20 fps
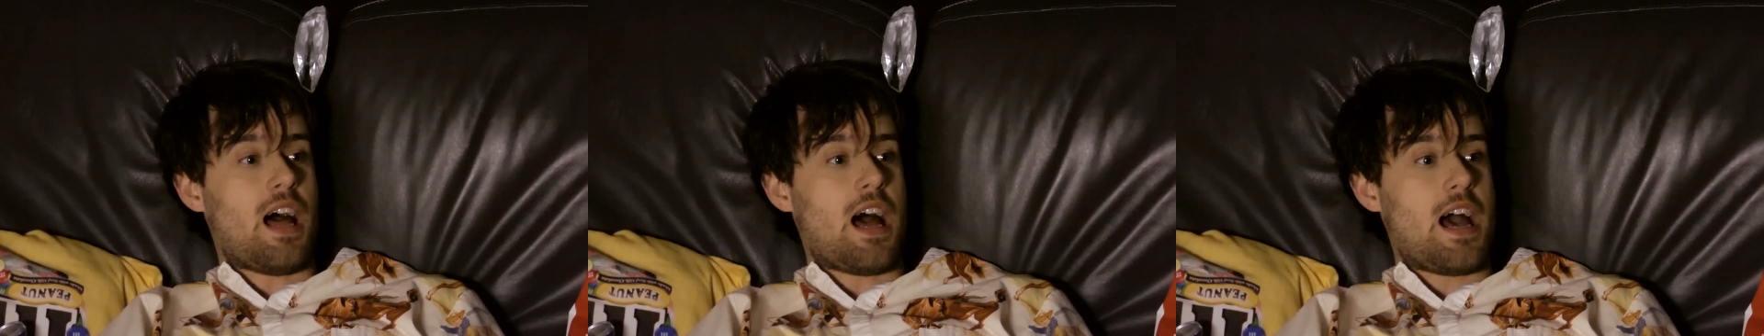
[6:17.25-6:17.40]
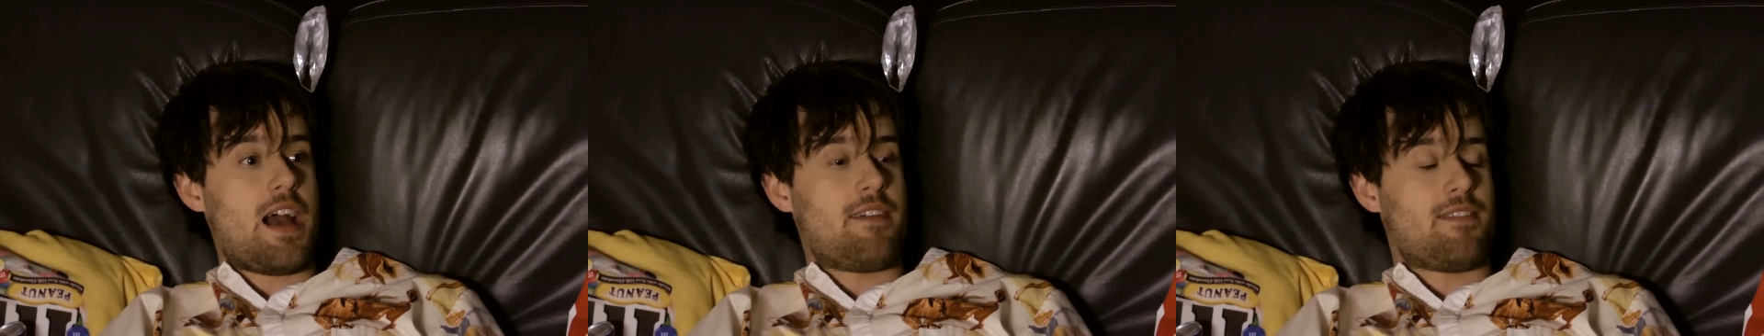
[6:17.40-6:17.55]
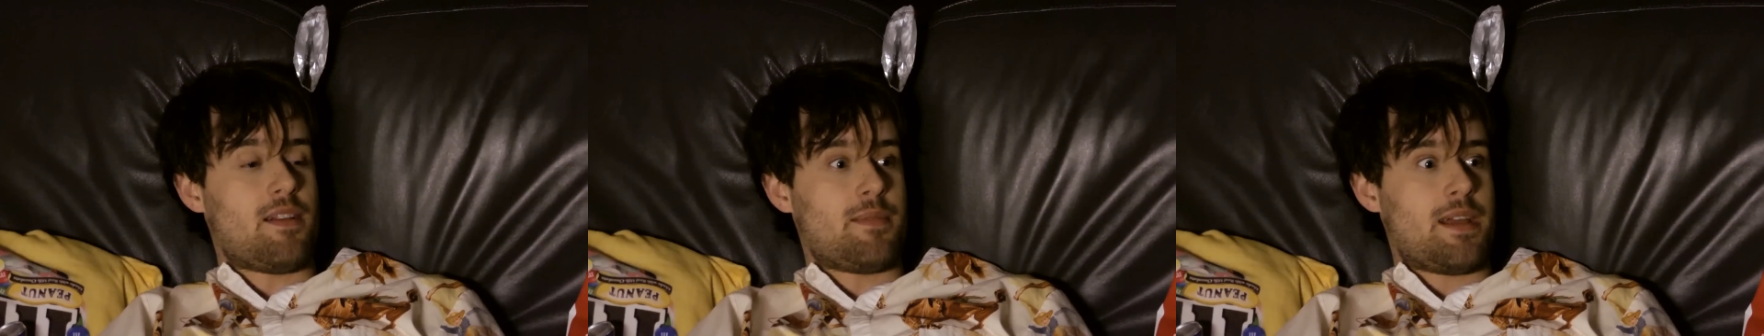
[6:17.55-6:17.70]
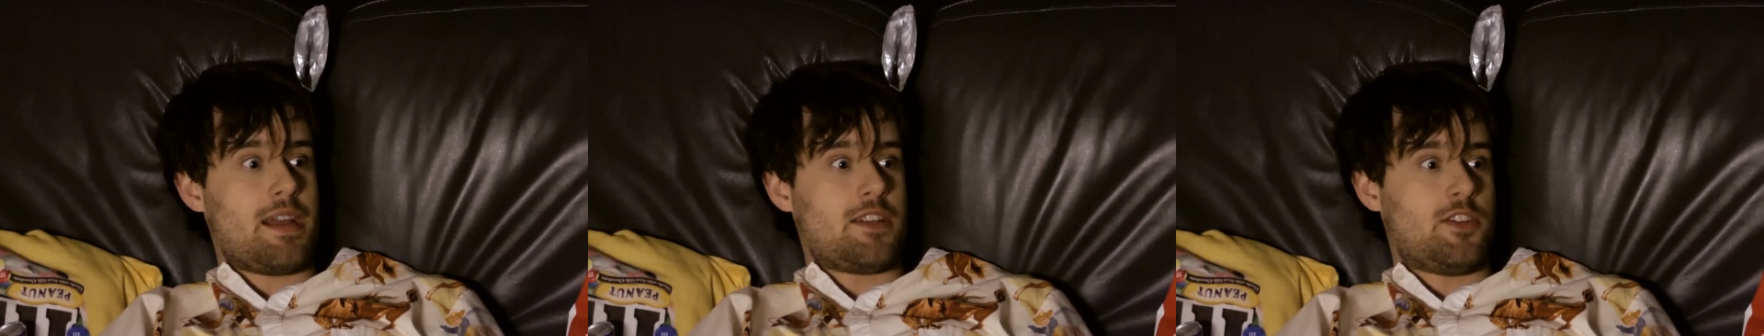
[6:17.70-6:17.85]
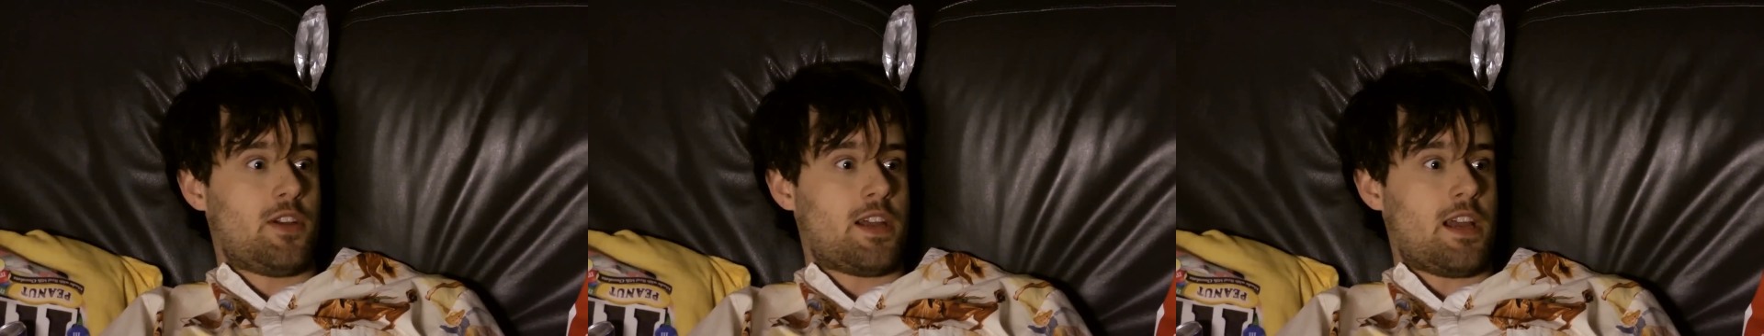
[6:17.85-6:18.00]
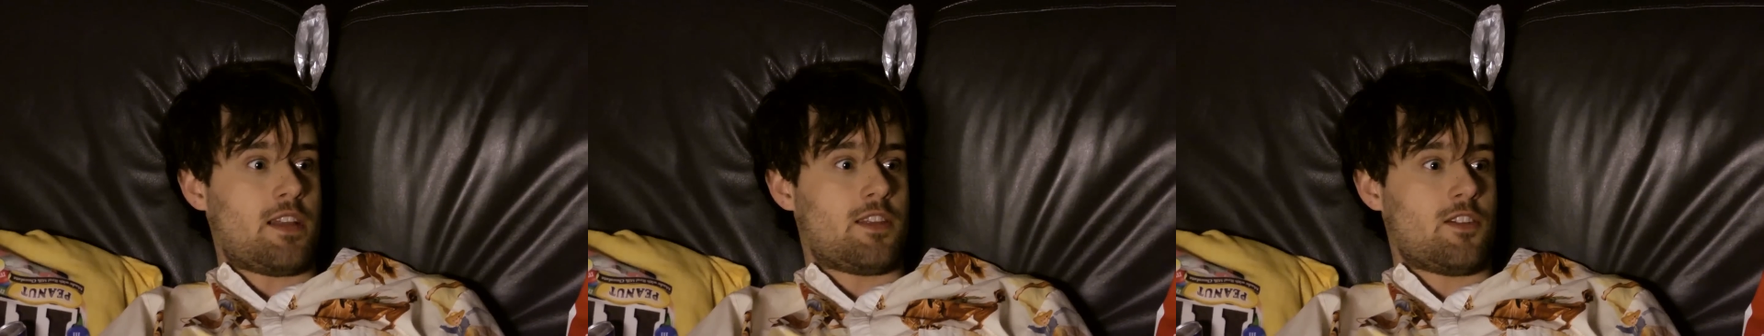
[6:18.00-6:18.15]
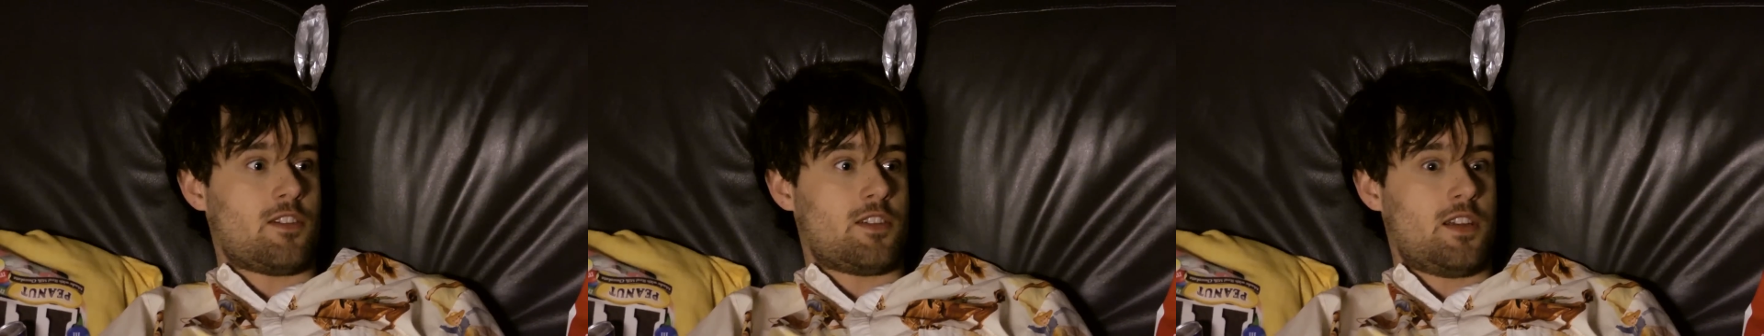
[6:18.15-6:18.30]
Live, NBA
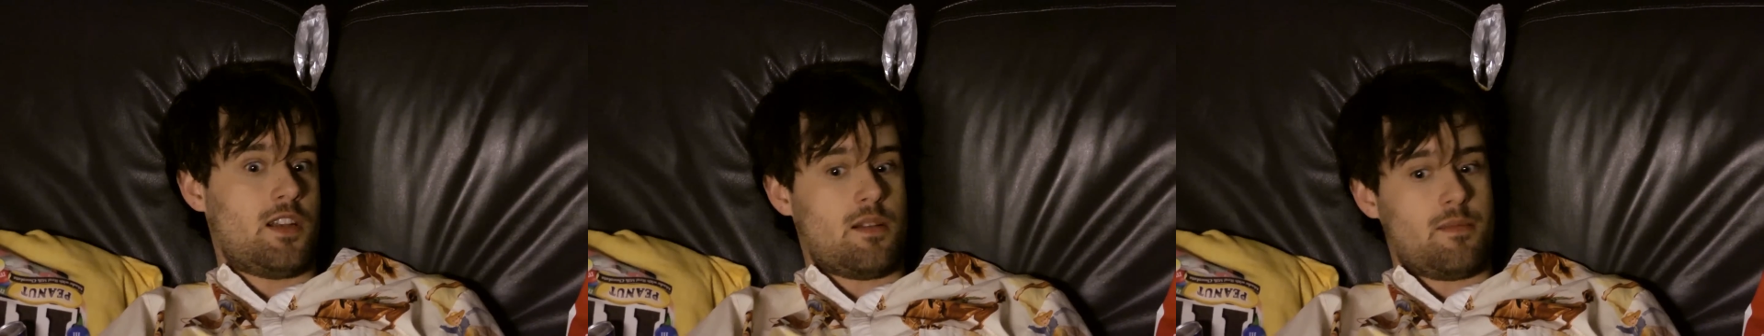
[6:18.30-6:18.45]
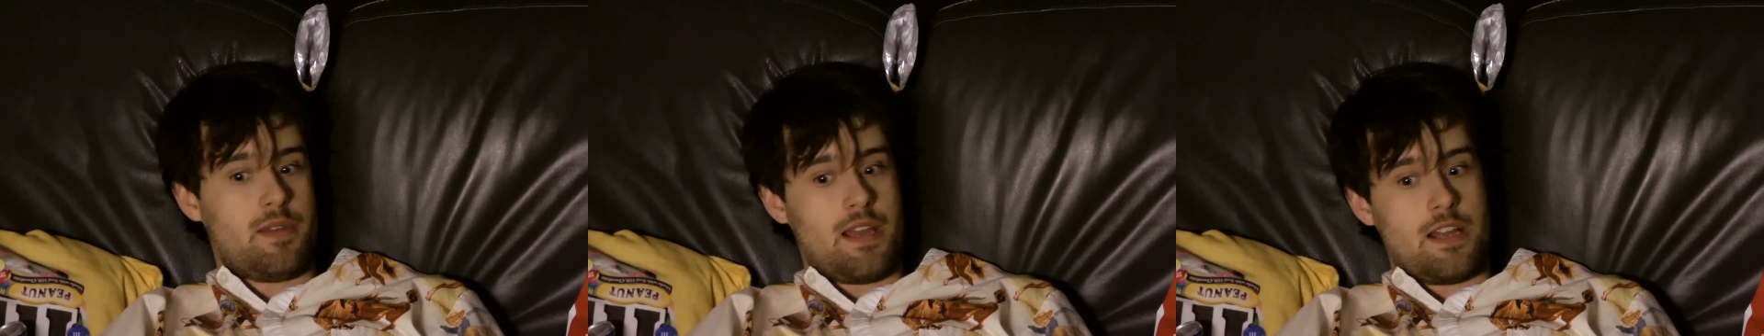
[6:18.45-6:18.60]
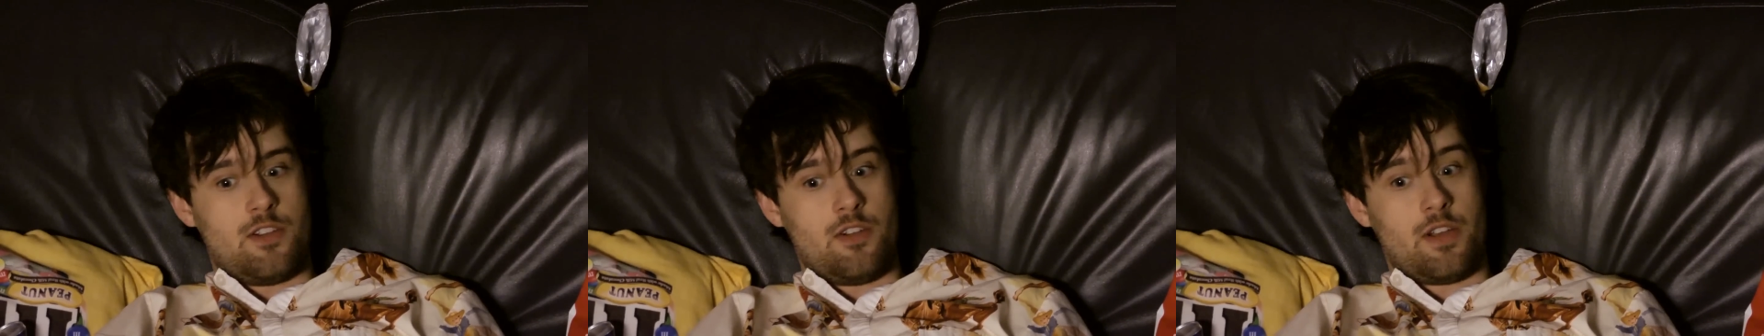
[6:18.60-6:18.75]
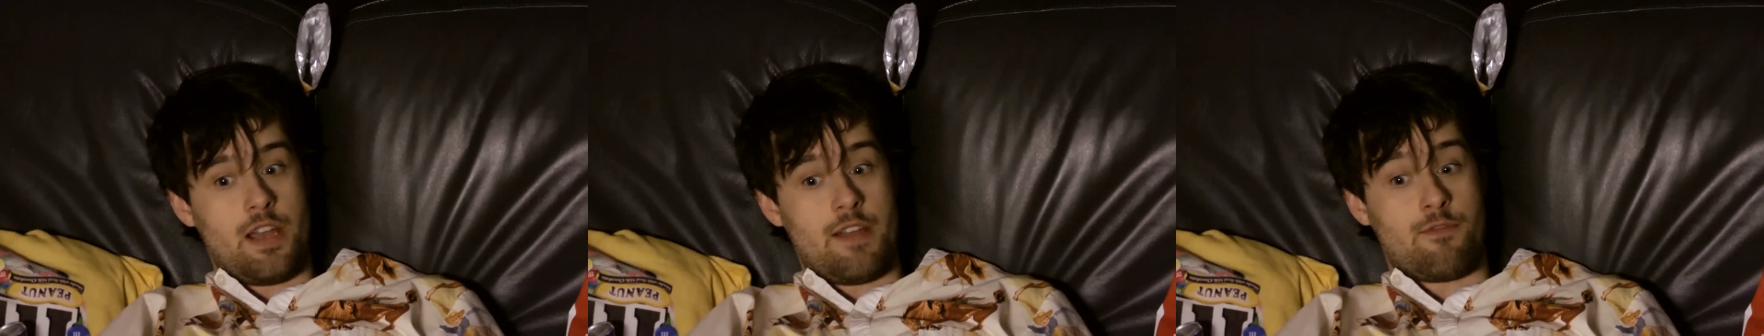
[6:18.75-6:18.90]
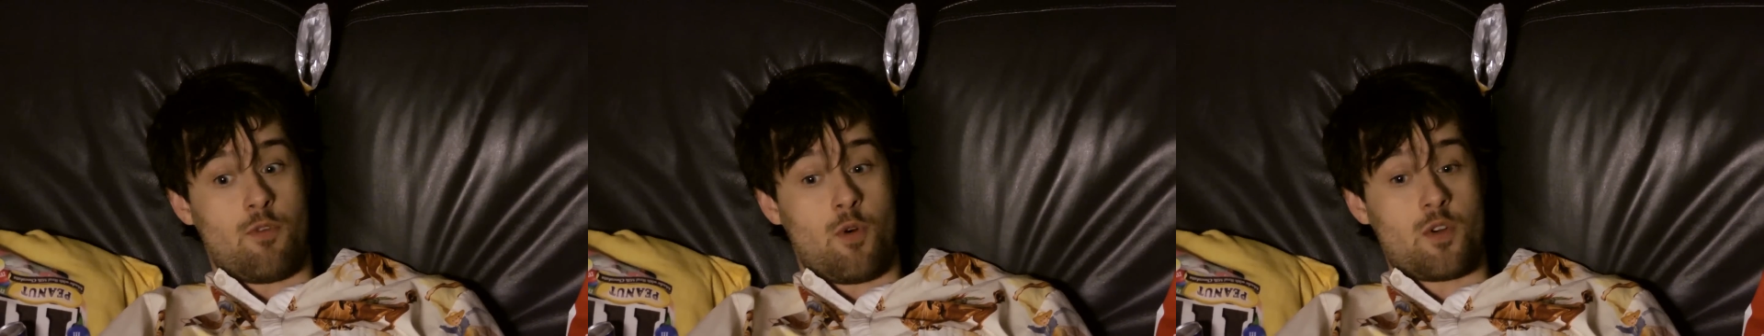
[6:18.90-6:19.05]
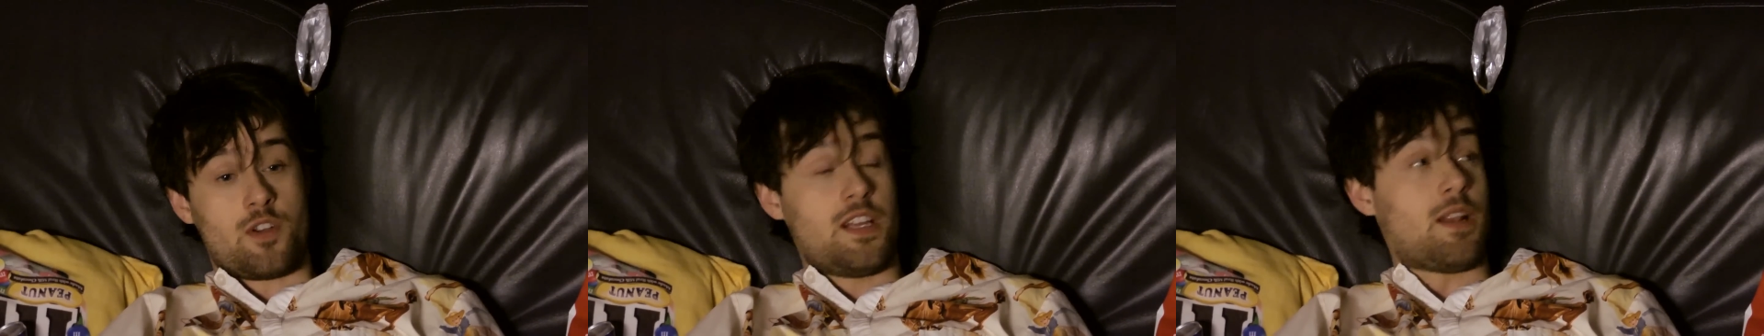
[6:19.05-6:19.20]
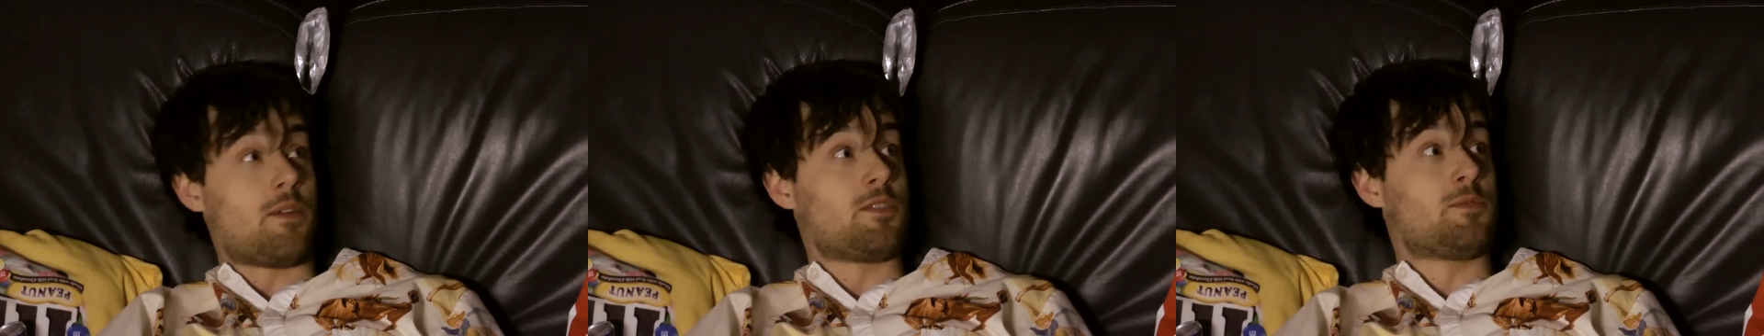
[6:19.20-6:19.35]
2K13, NBA
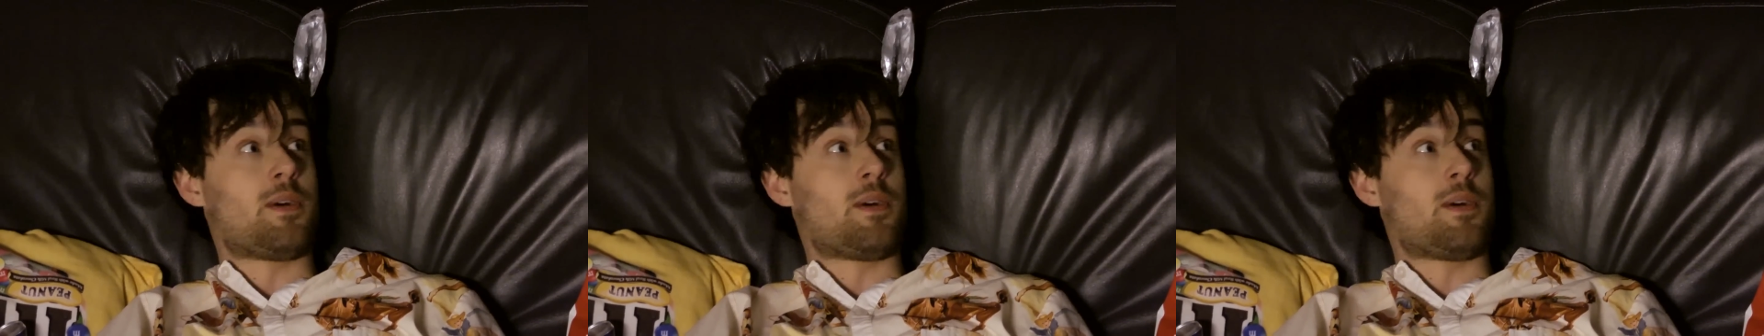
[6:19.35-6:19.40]
2K14.